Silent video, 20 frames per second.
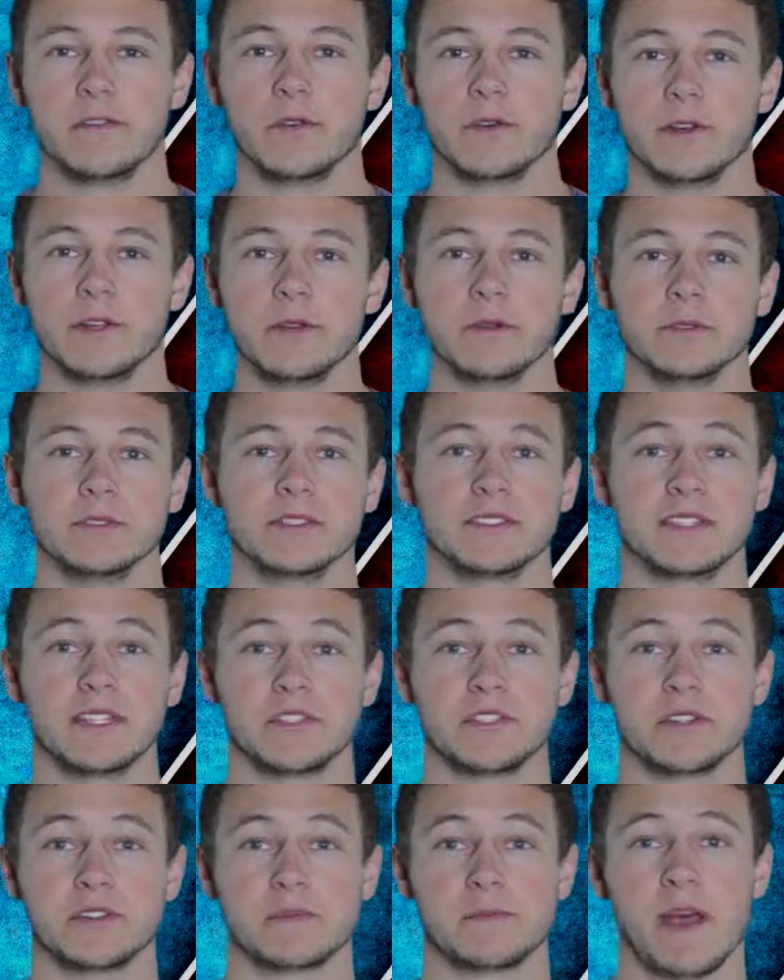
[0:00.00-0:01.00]
there for you,
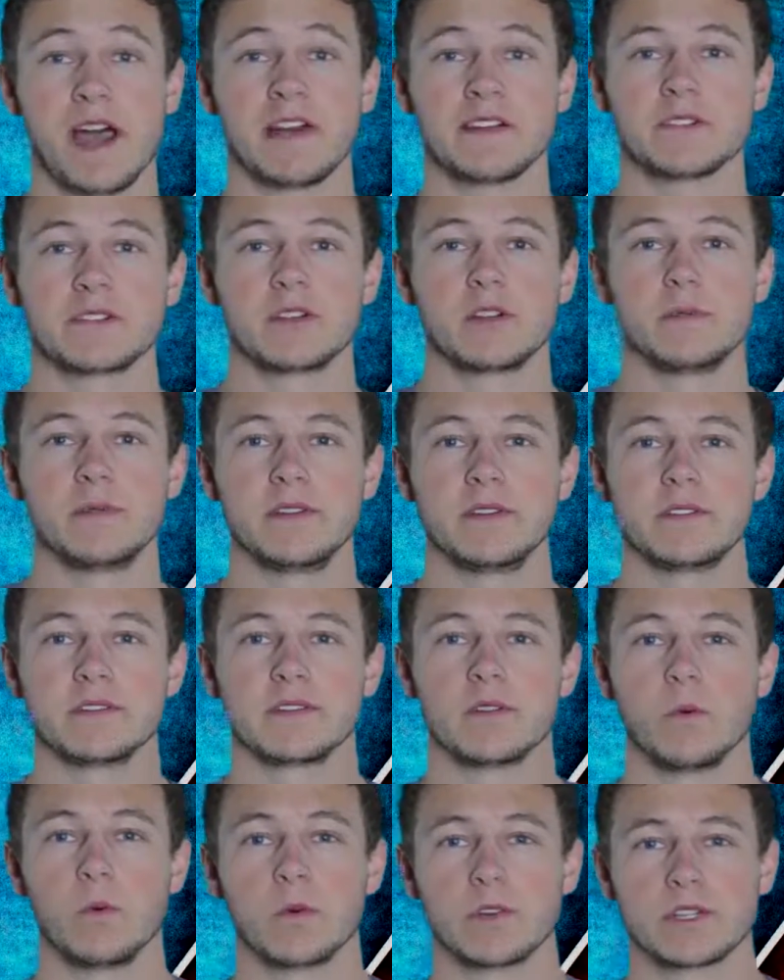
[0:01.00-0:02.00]
such as past
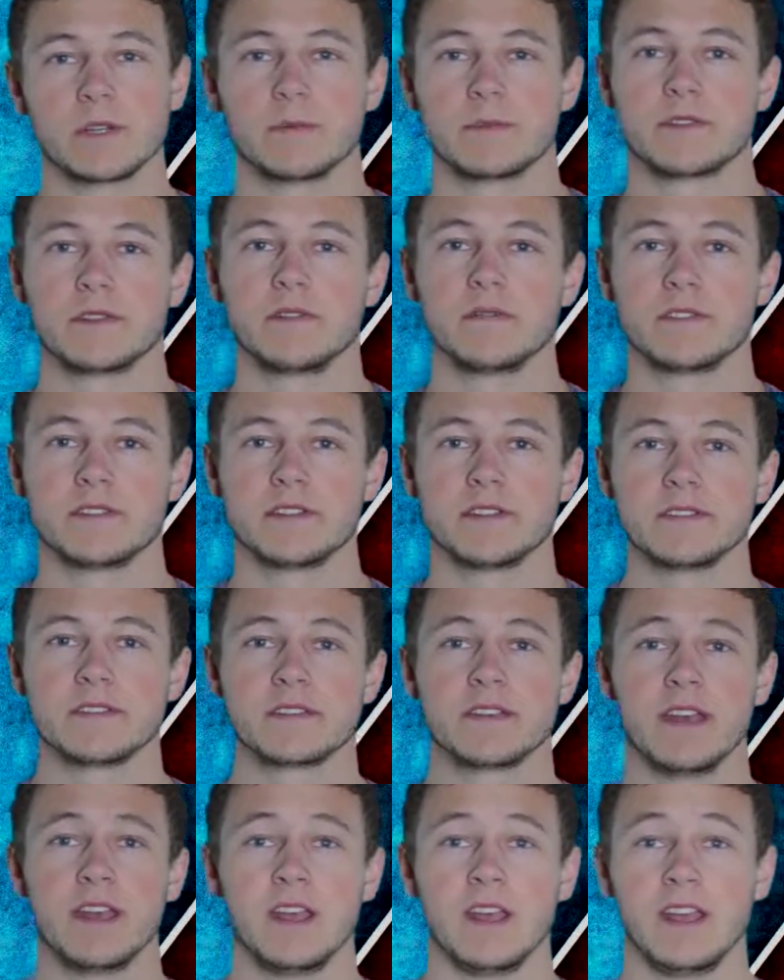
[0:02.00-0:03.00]
sermons, worship
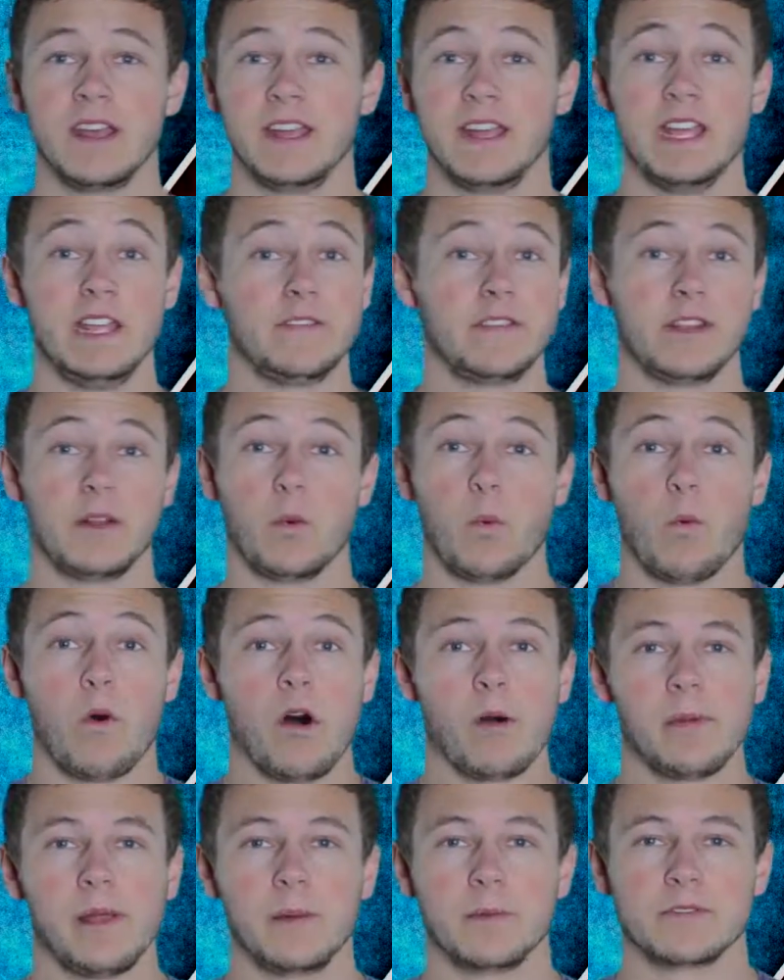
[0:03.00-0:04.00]
services, even
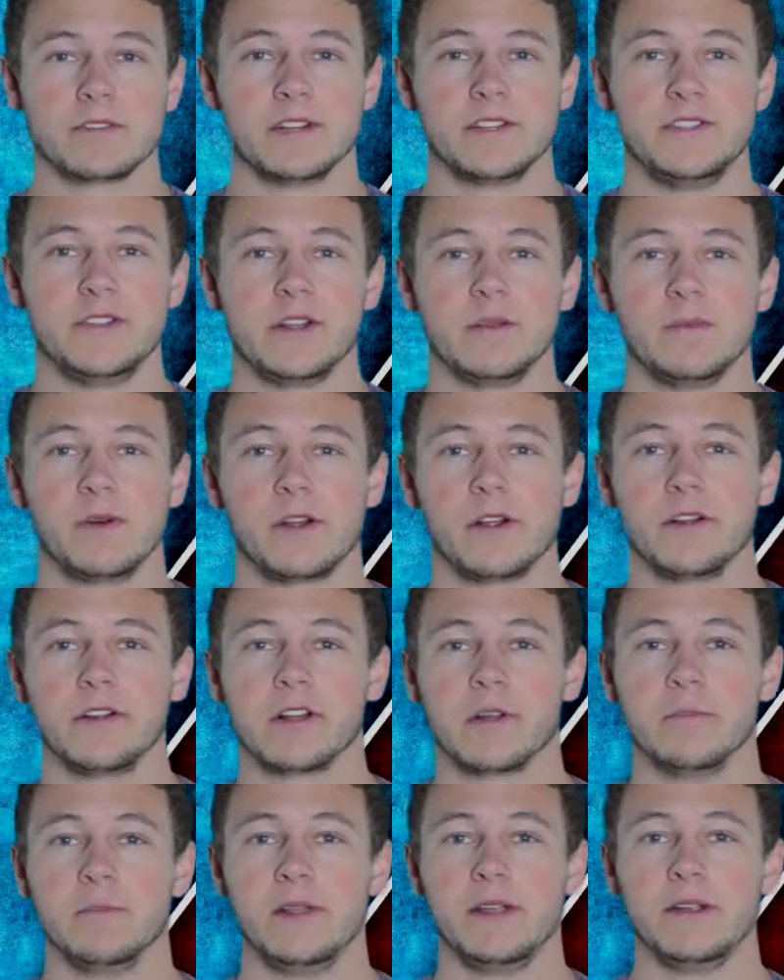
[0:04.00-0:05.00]
wallpapers that you can put on
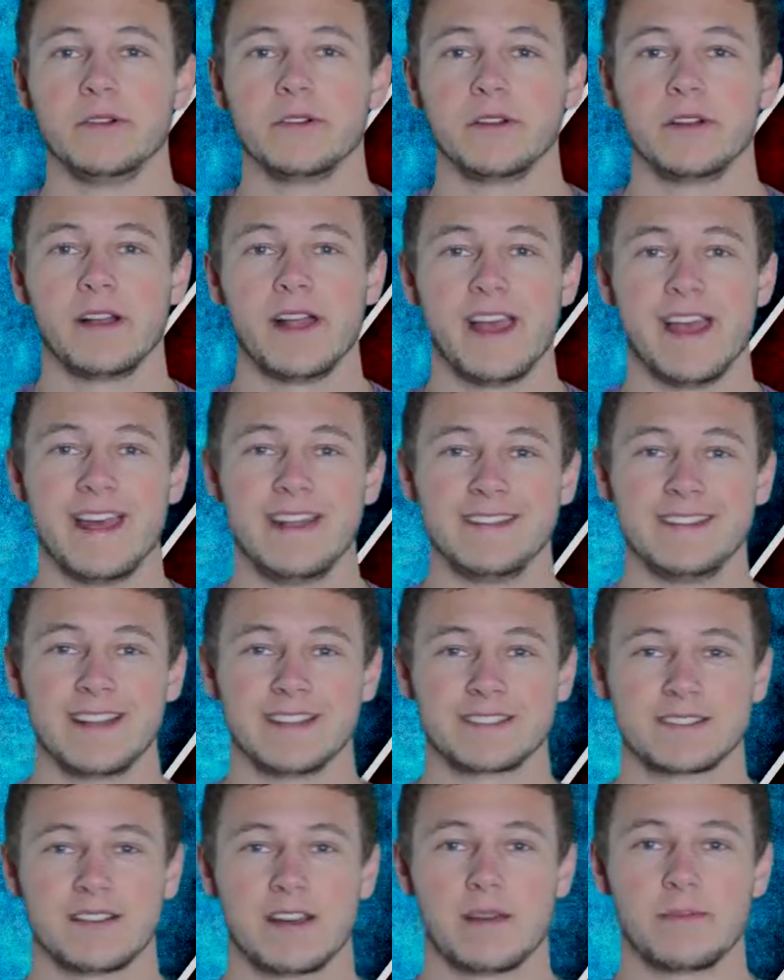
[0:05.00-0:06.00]
your computer and
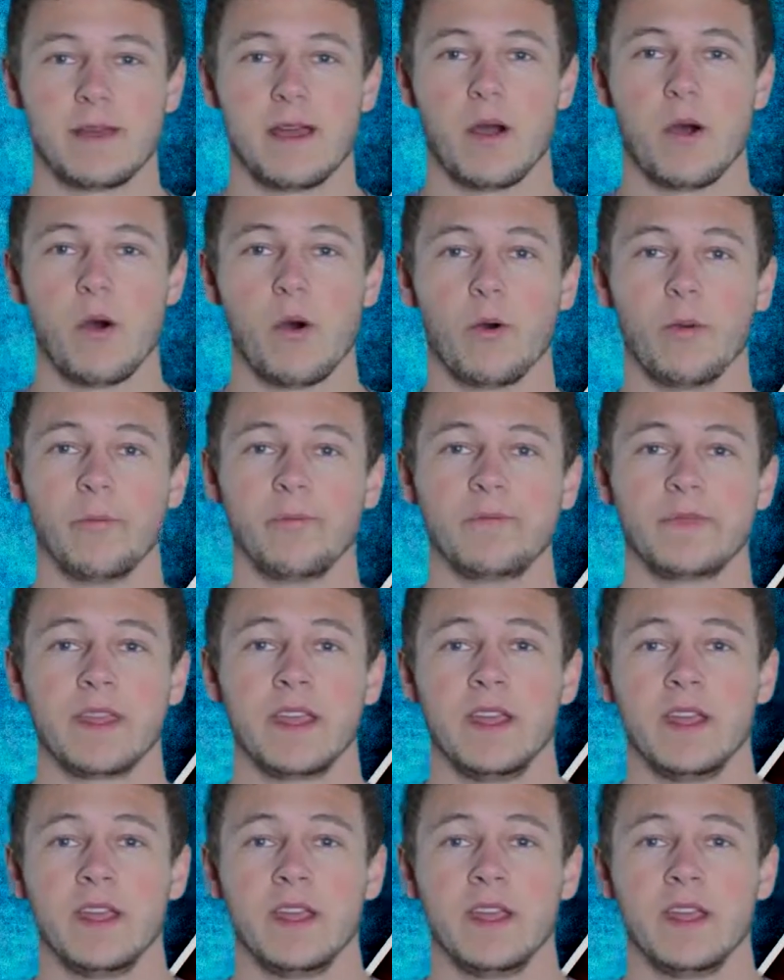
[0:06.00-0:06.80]
desktop at home.